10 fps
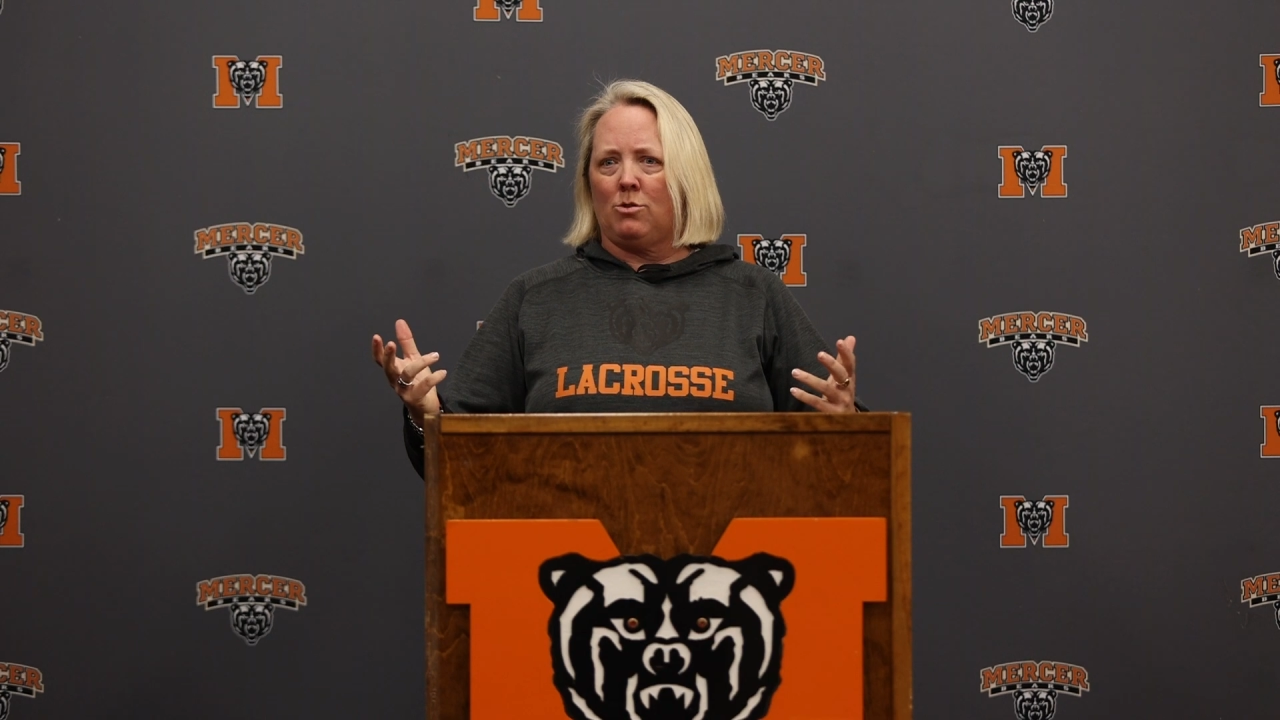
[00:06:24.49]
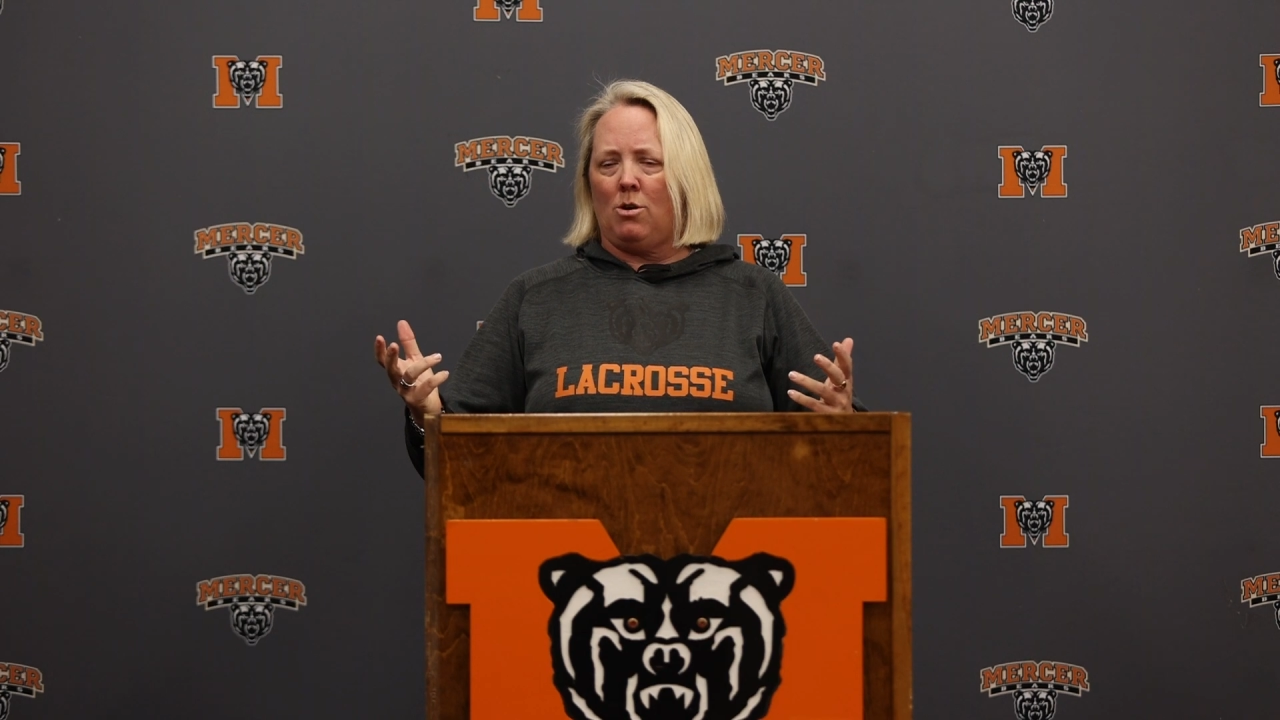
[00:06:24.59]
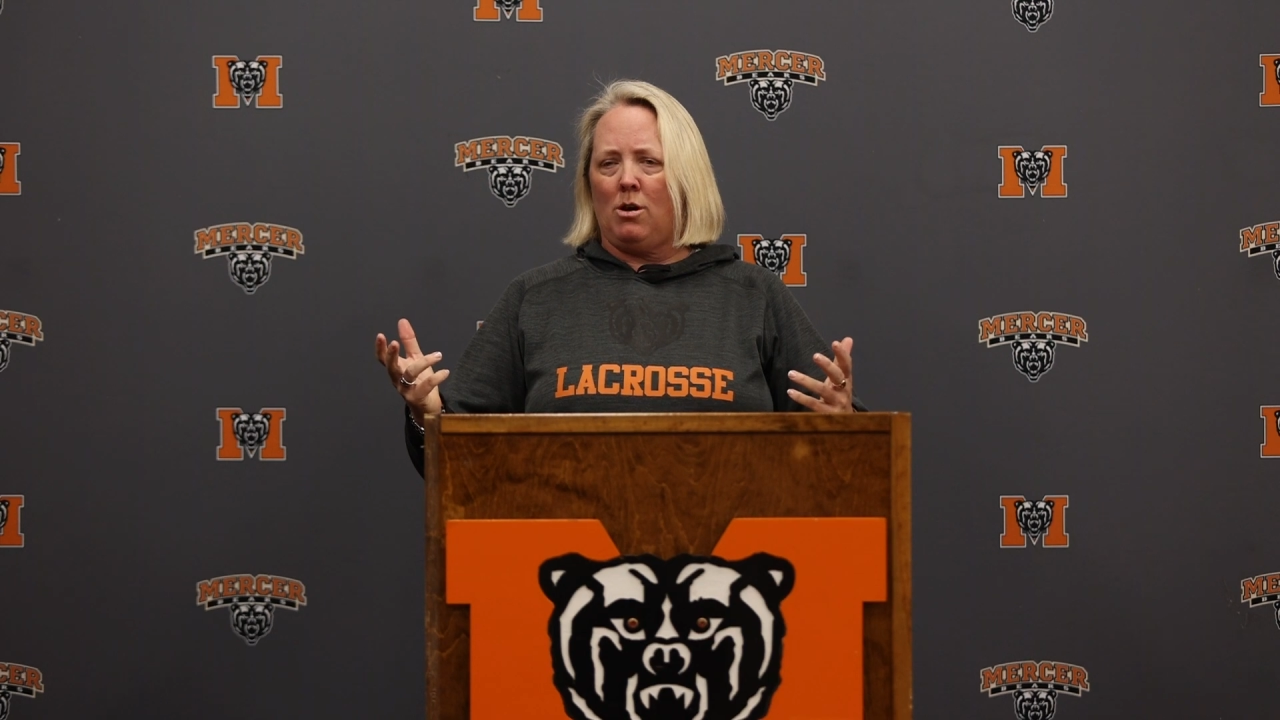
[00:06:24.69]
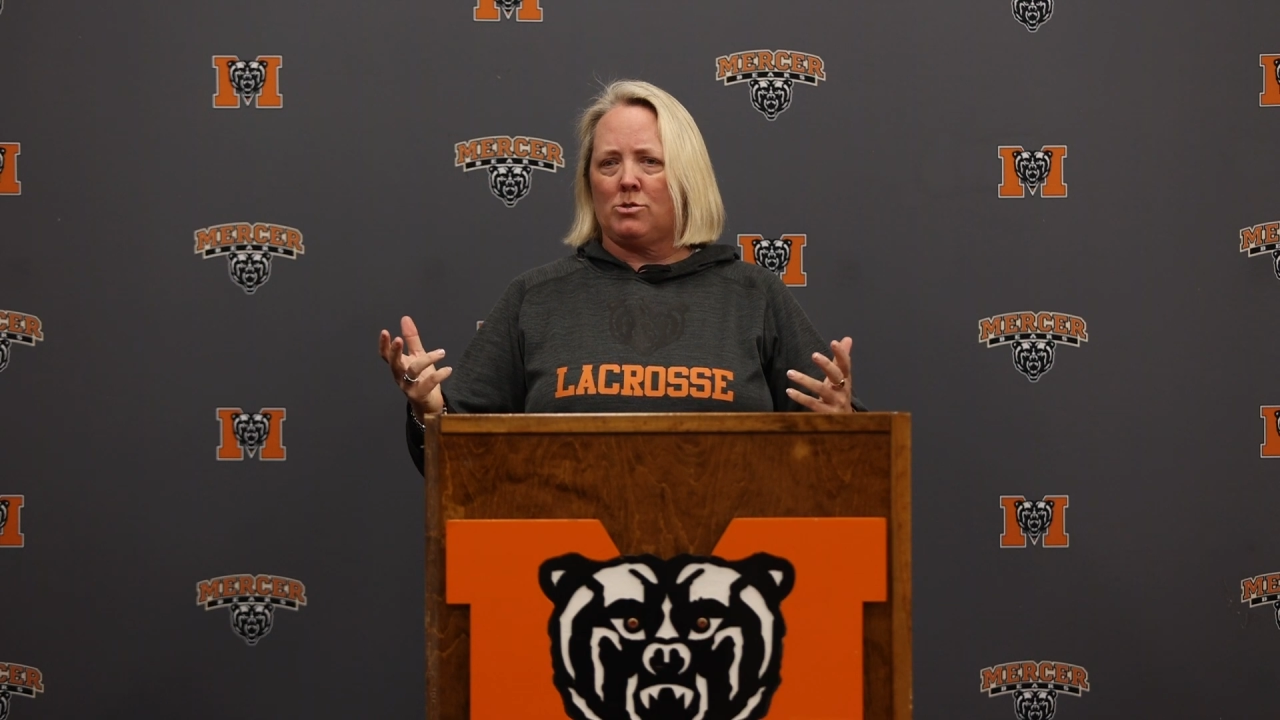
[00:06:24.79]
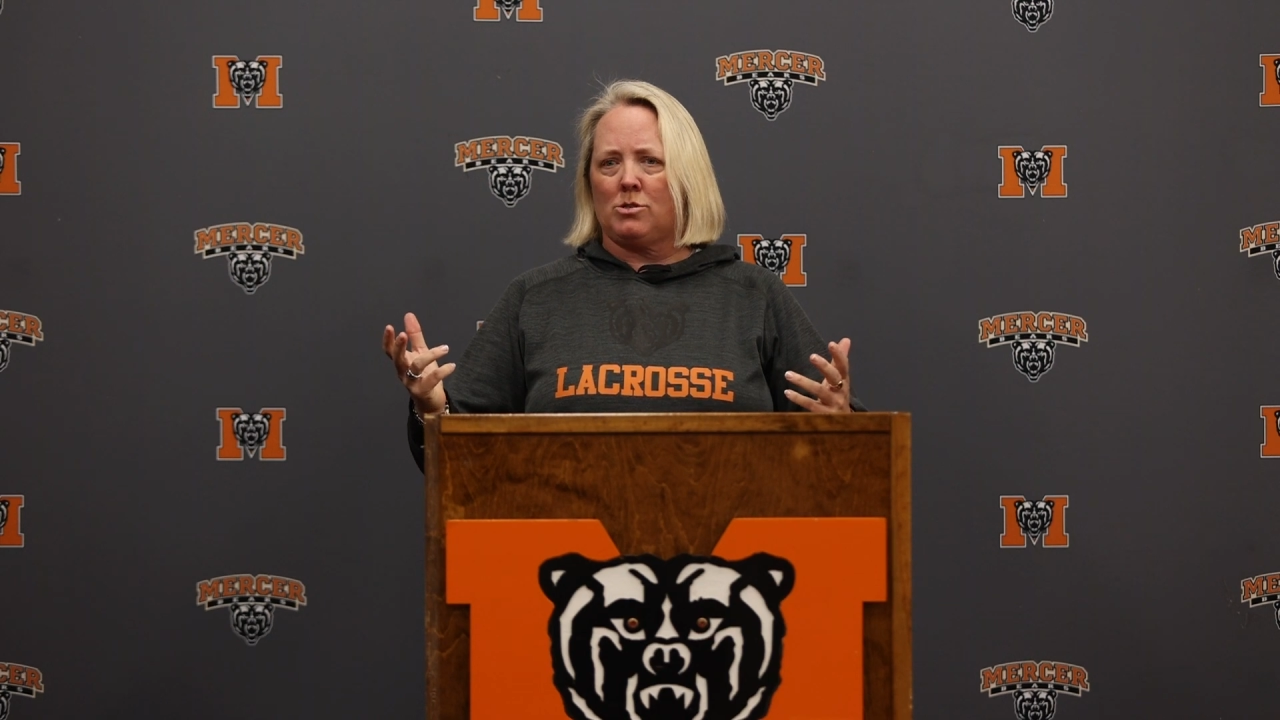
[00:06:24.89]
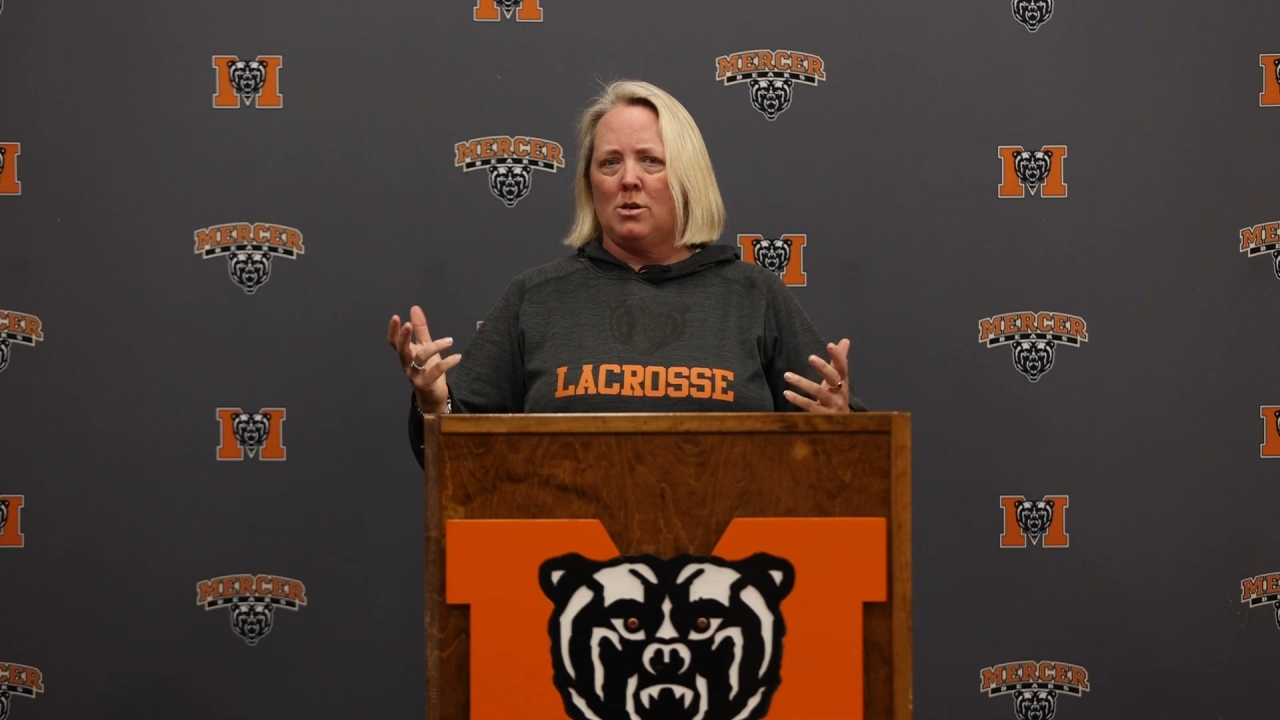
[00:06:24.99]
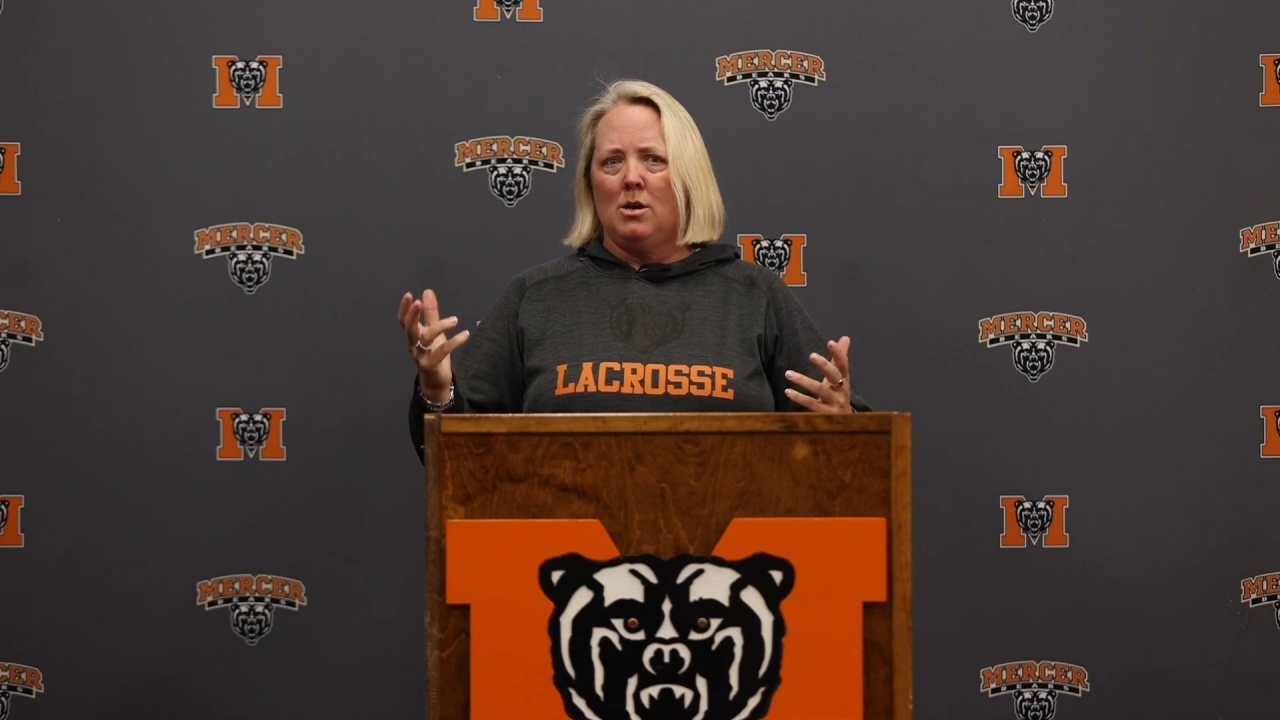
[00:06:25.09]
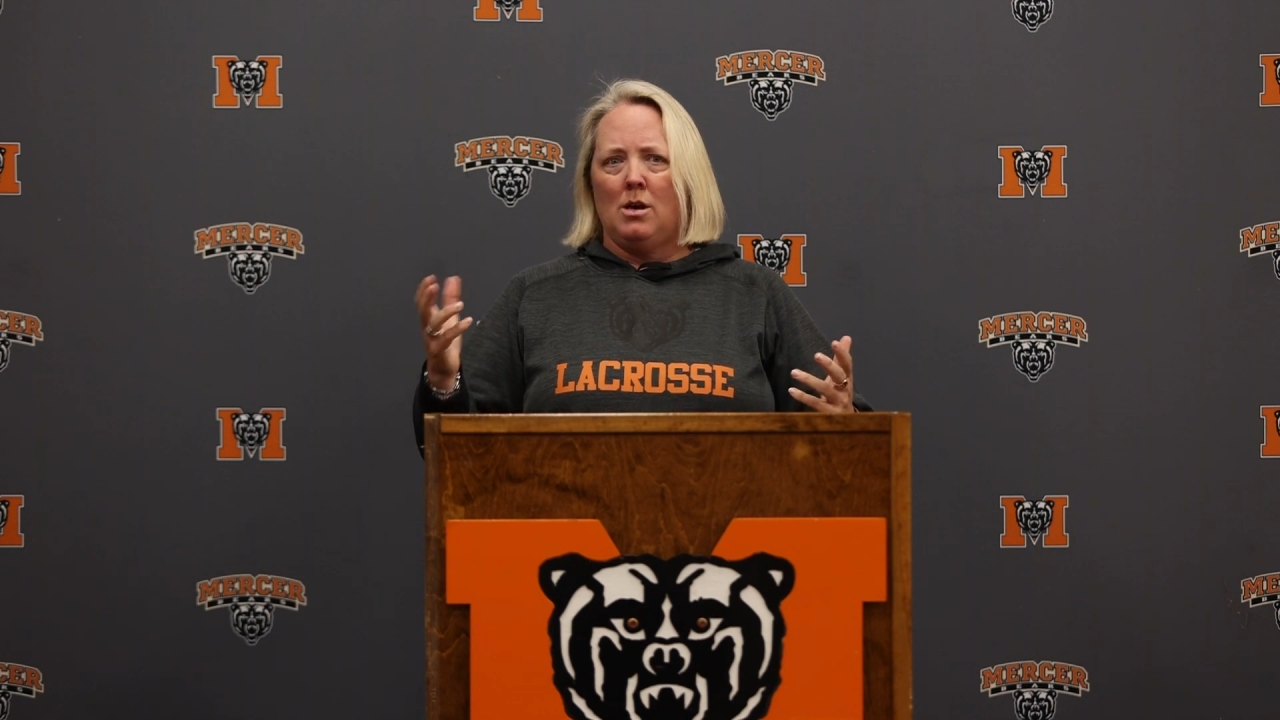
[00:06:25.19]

lacrosse.